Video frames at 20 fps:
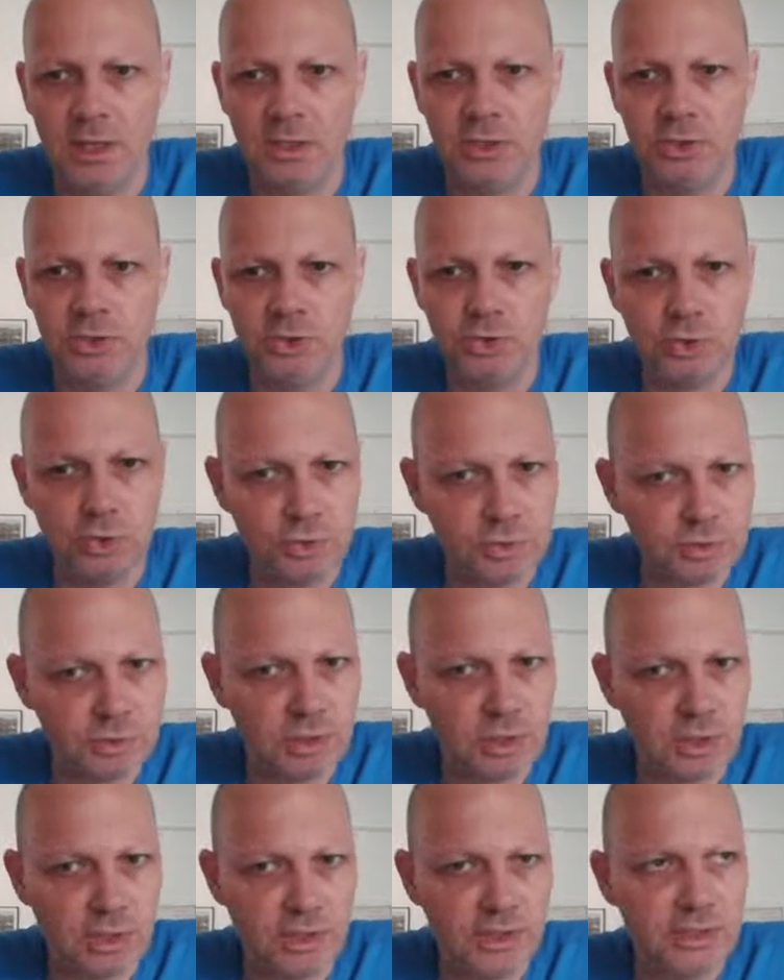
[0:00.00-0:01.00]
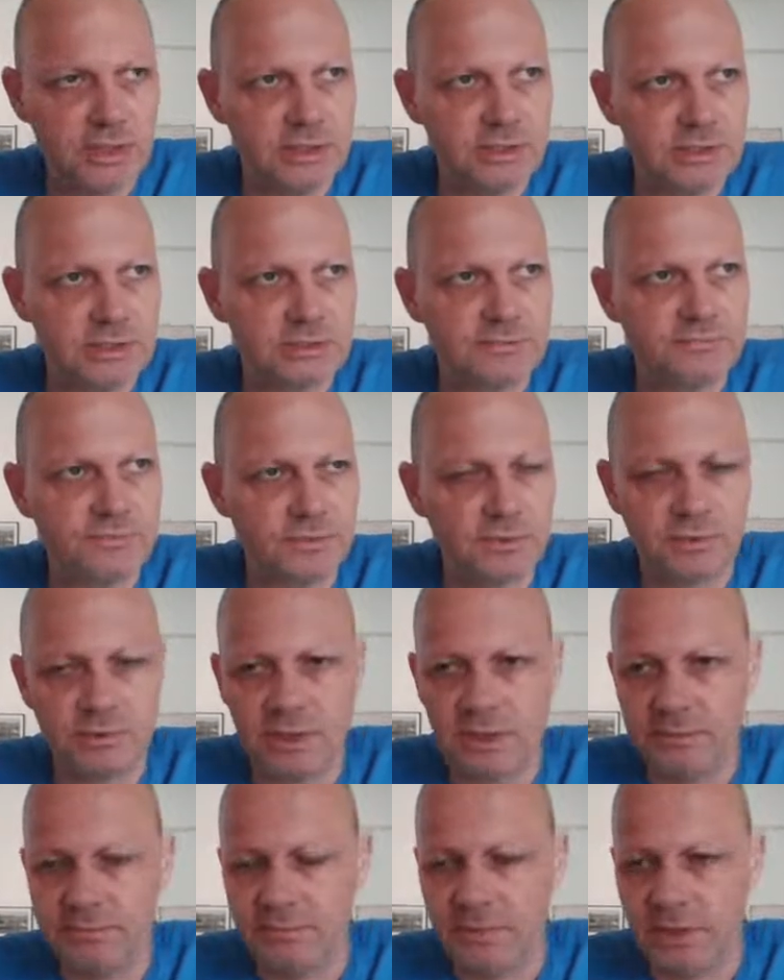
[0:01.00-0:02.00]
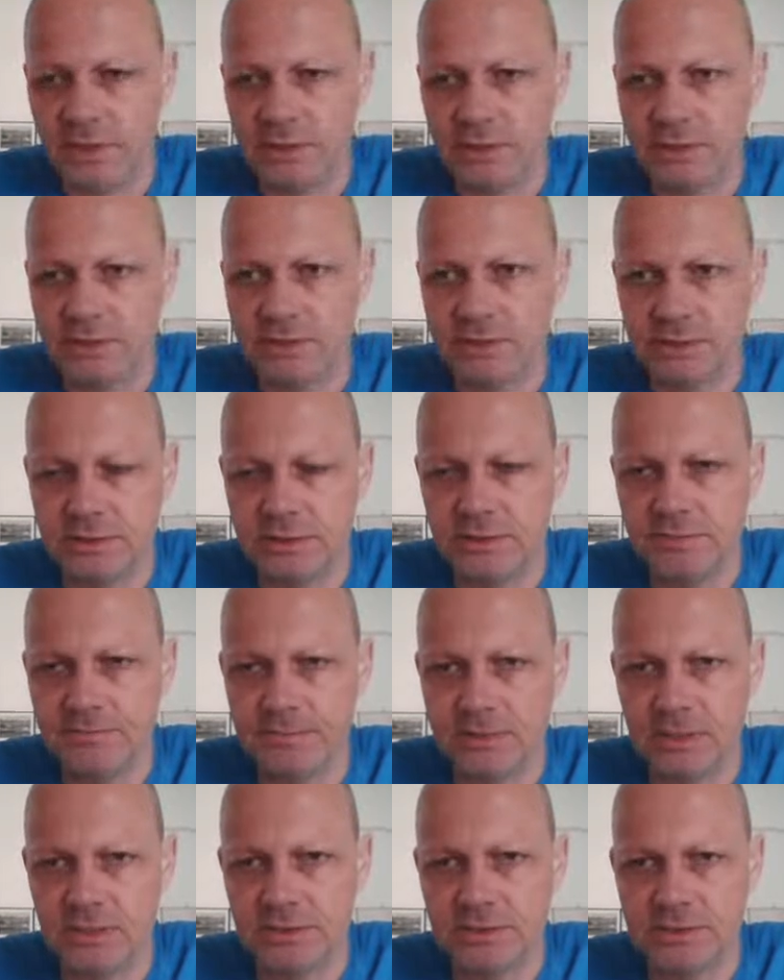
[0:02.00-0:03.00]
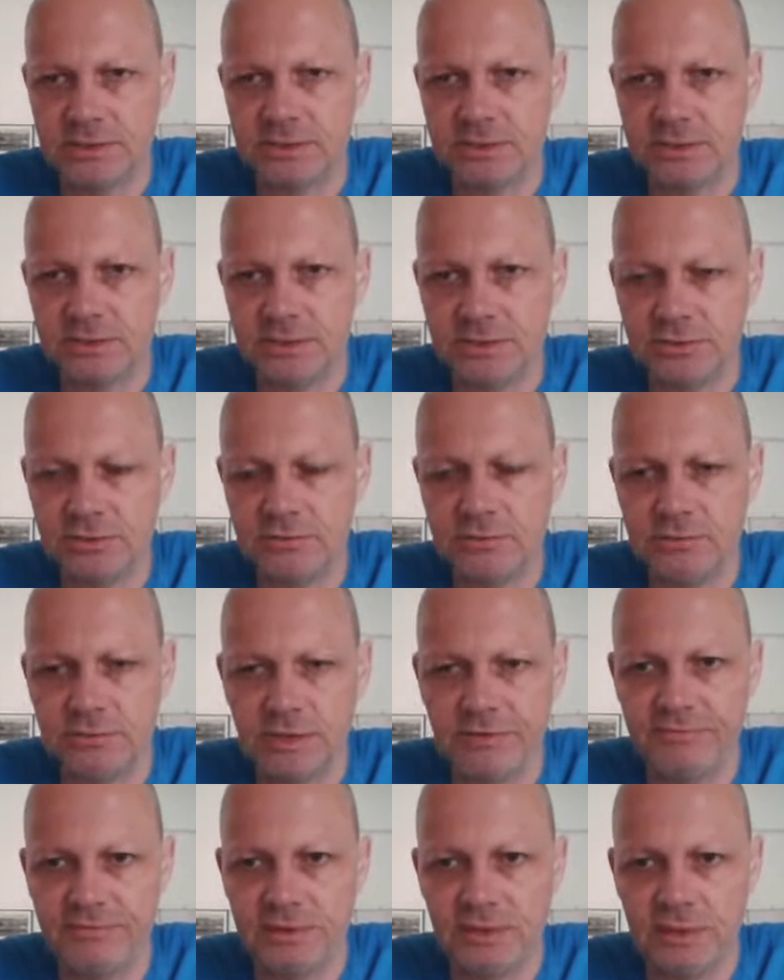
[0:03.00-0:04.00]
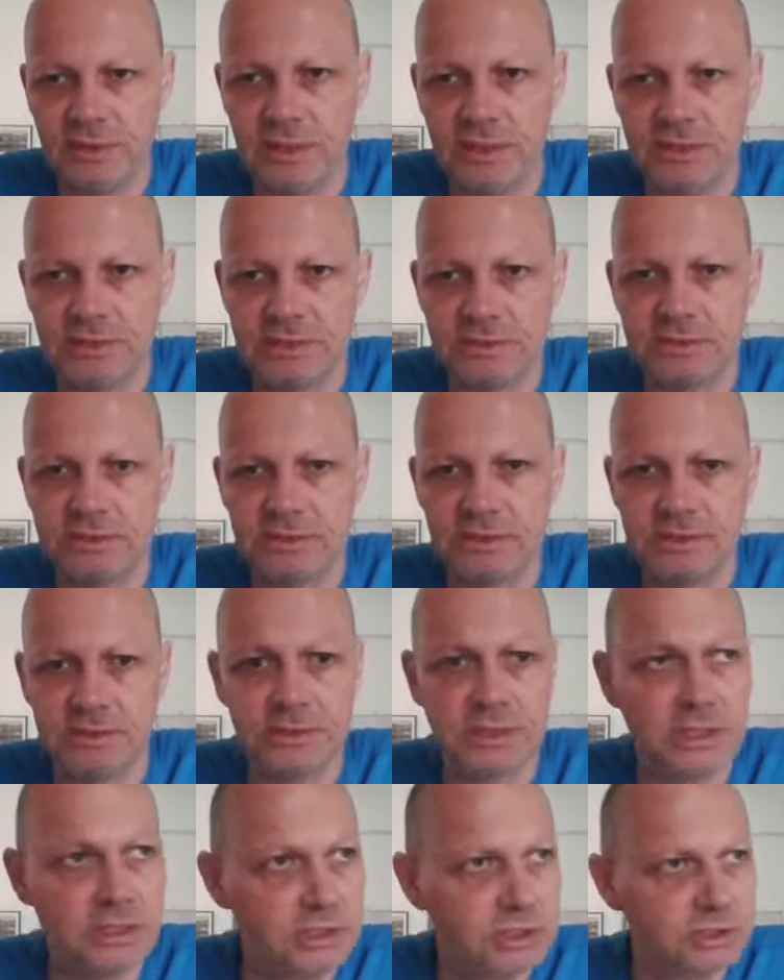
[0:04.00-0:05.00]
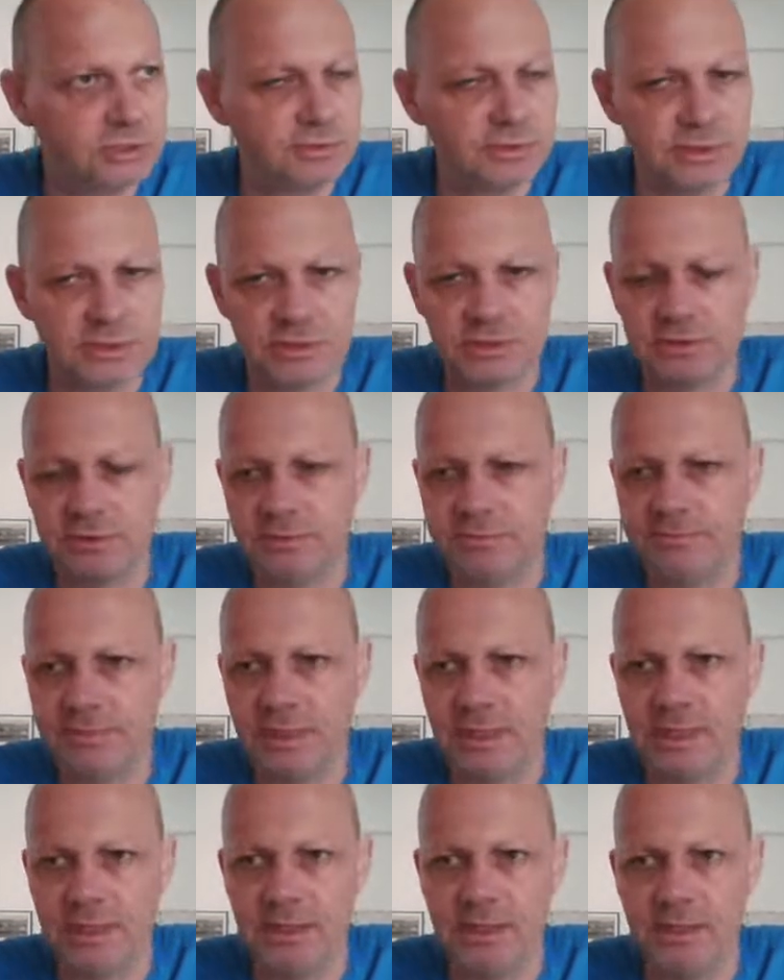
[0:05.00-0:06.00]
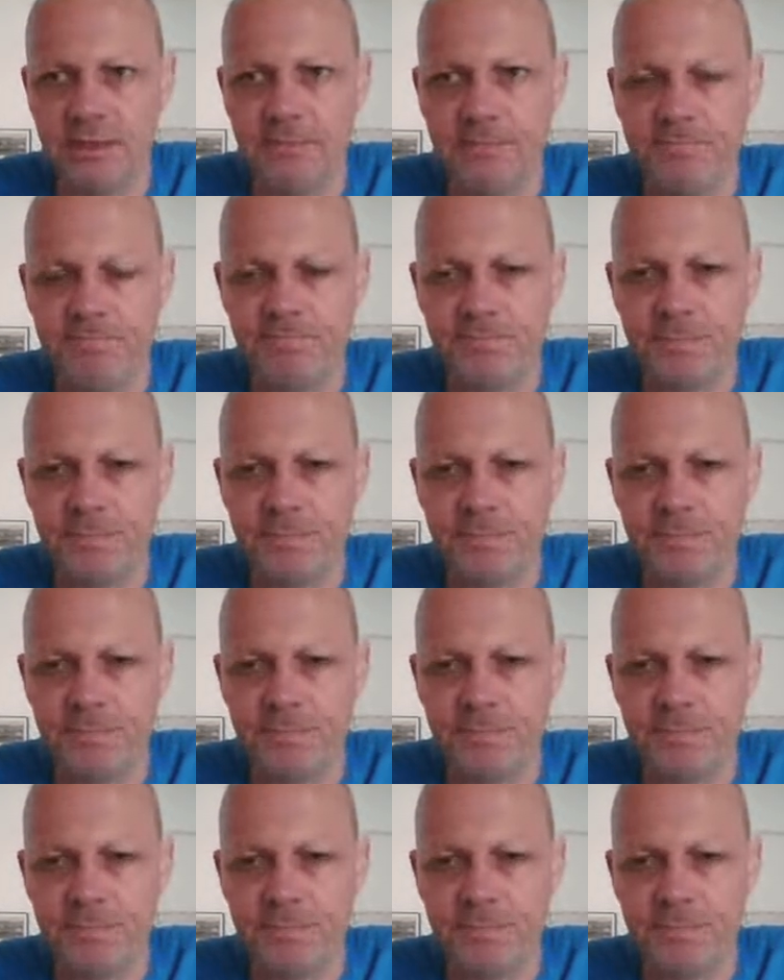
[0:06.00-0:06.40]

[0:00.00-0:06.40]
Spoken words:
Not the highest for a Grandmaster, but still nevertheless a dangerous player.